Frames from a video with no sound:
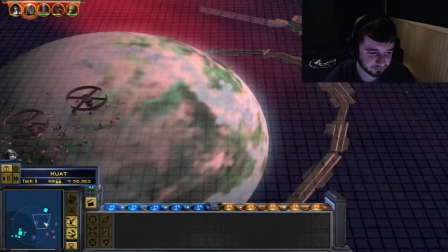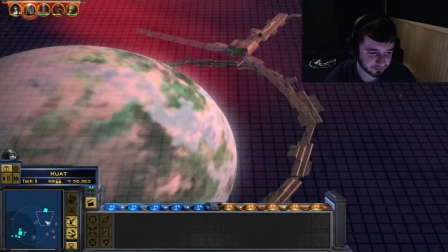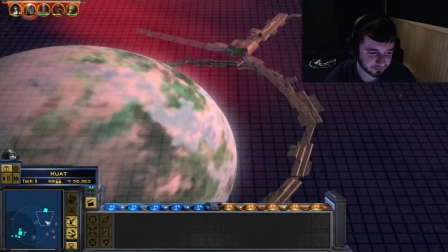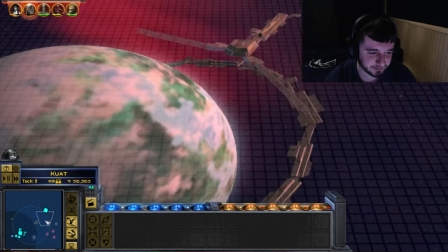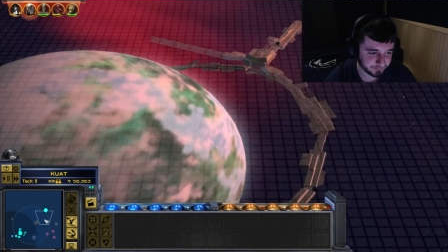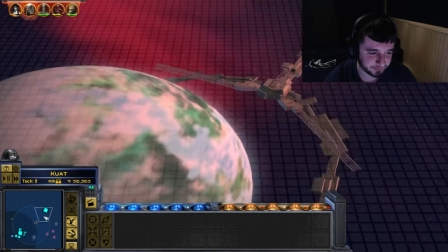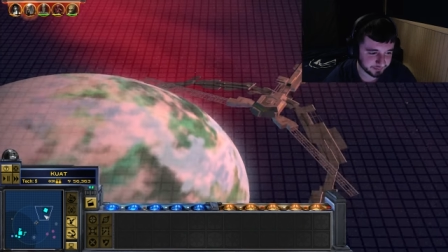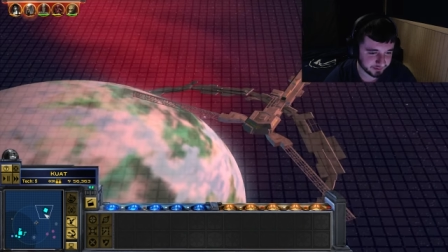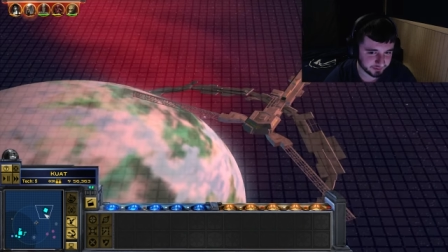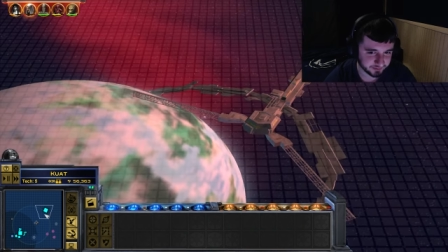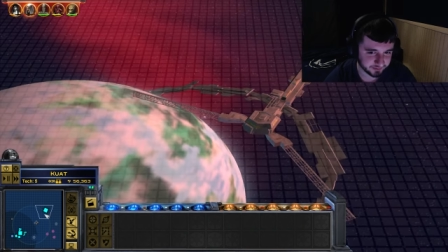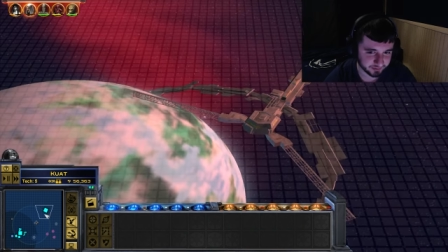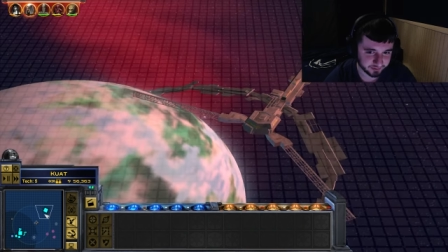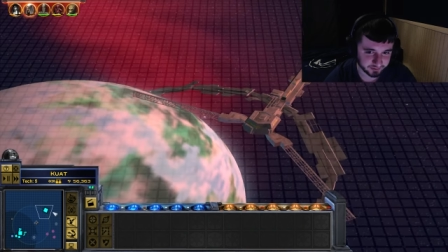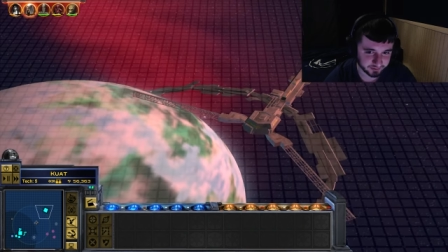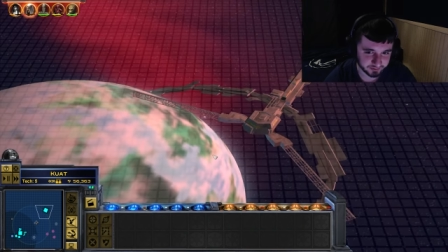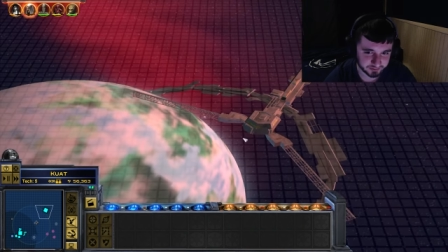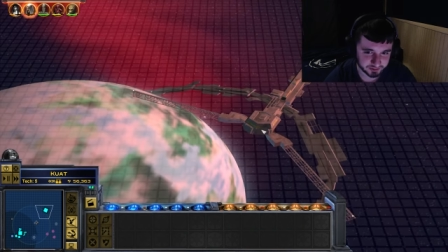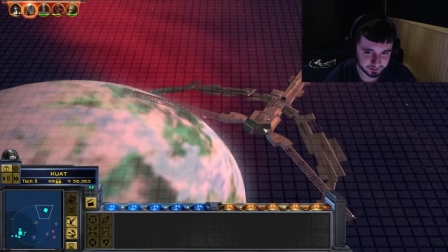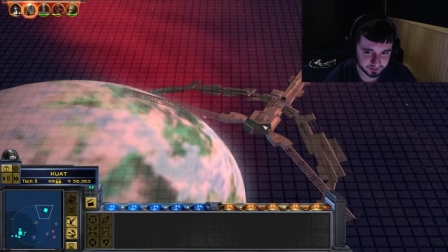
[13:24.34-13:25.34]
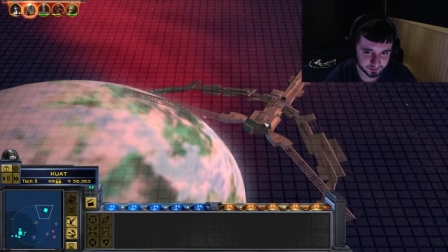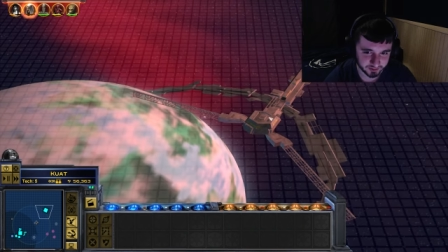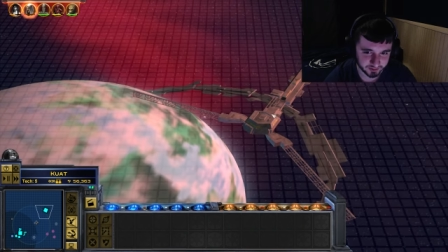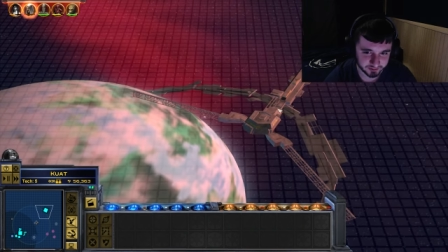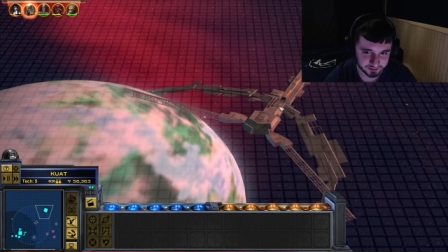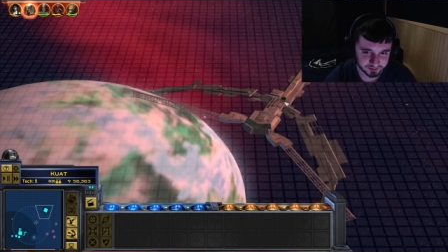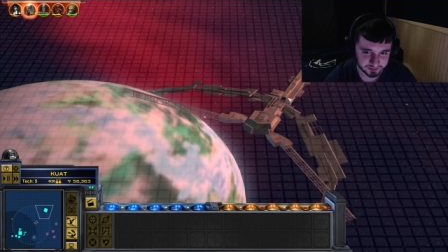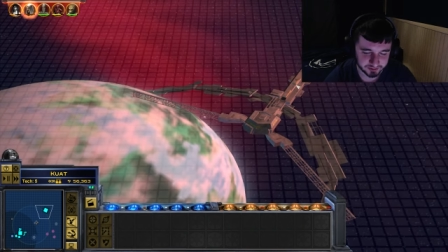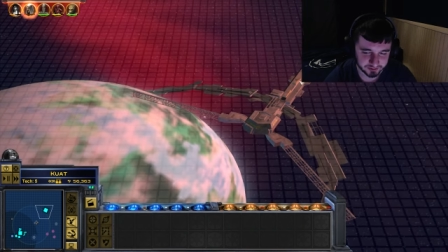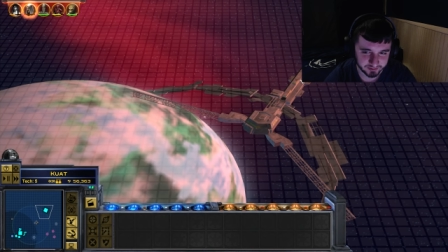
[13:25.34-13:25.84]
something under
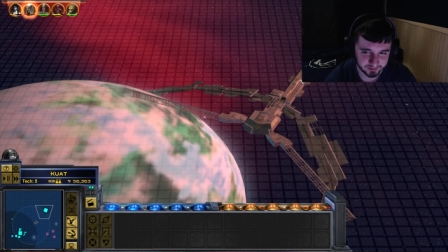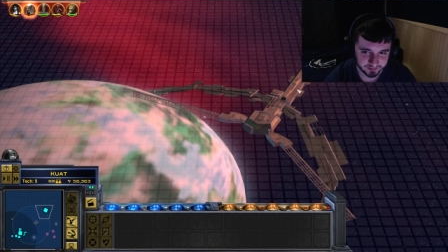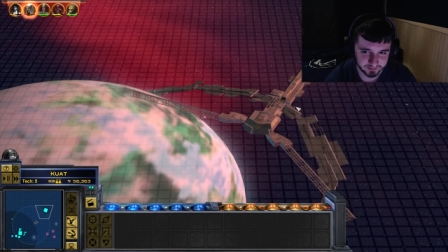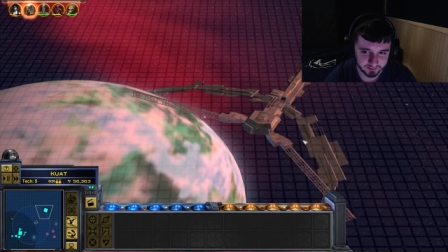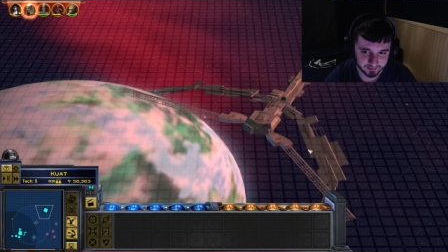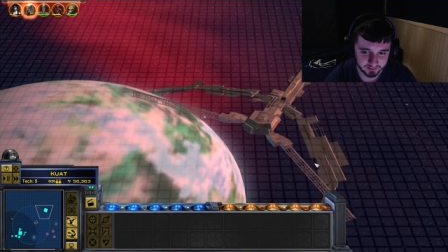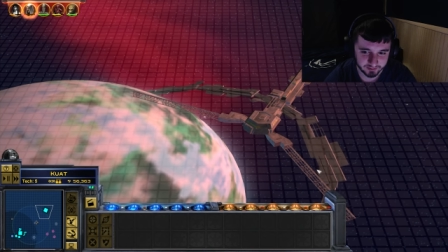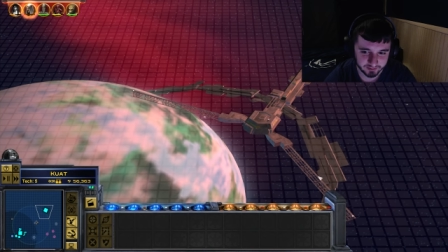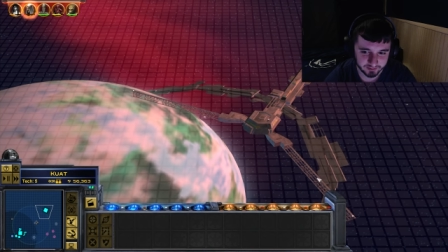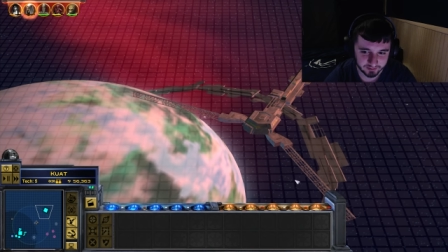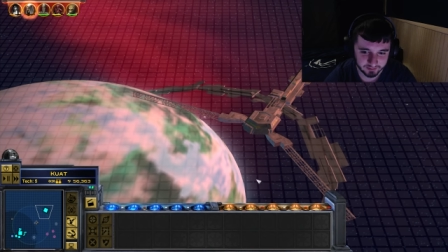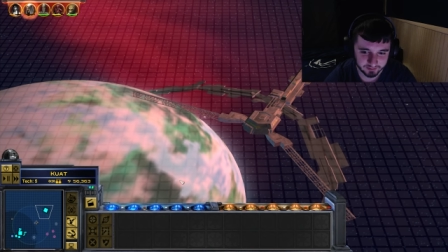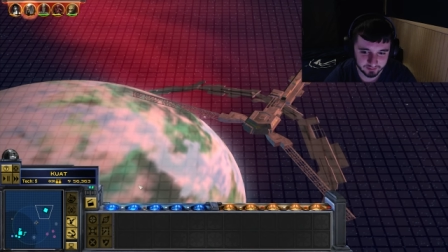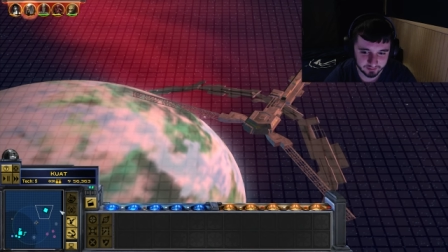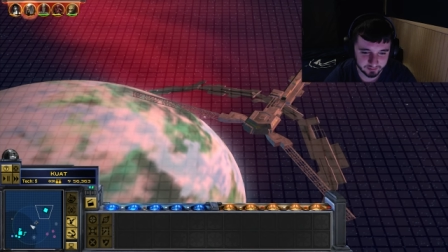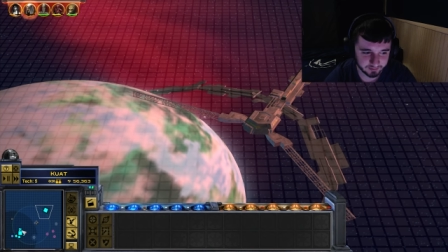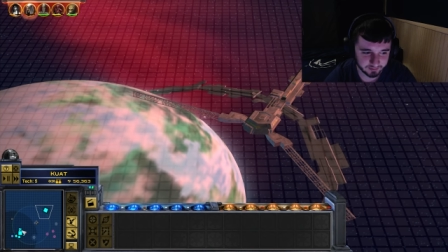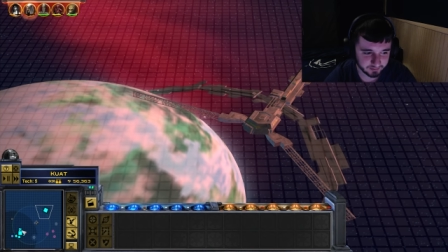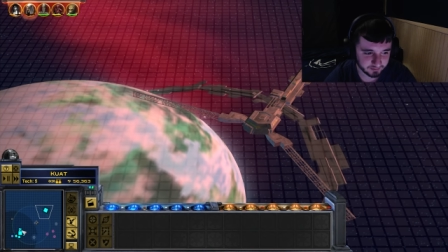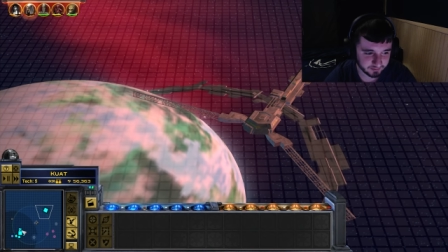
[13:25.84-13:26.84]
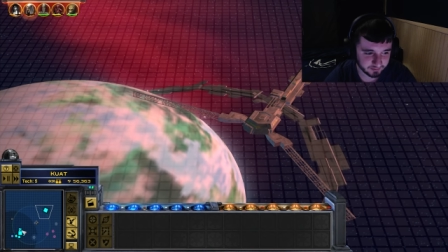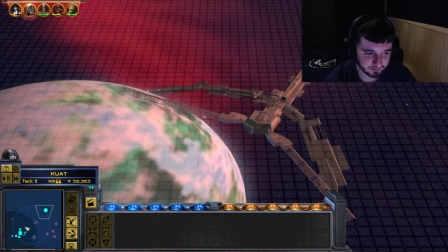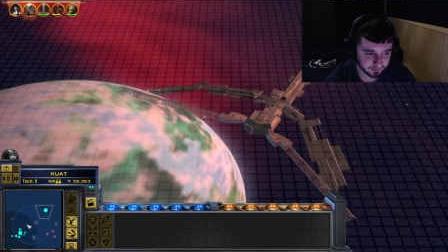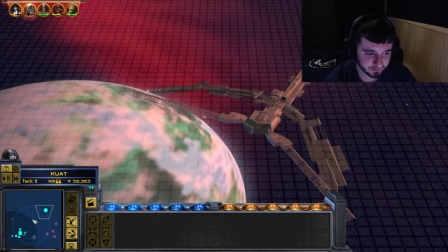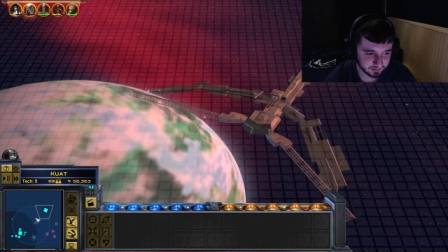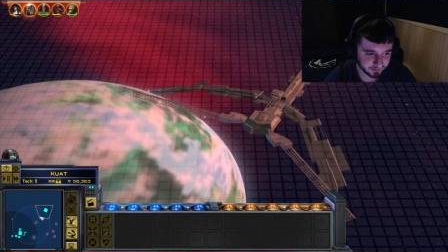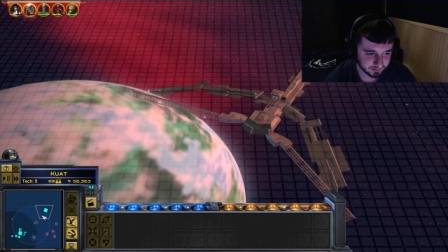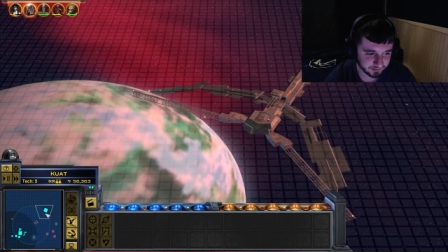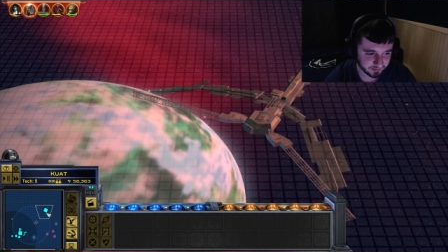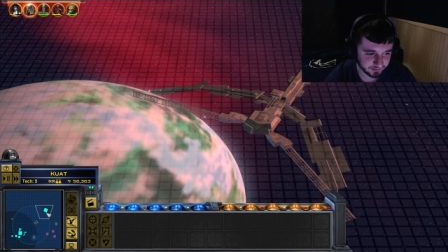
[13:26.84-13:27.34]
construction. I think. Yeah, I see it. I
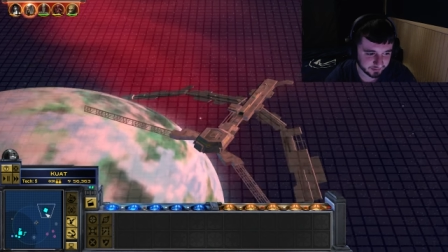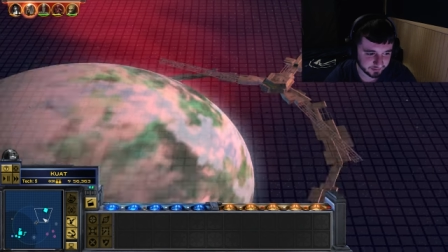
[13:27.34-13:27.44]
see I a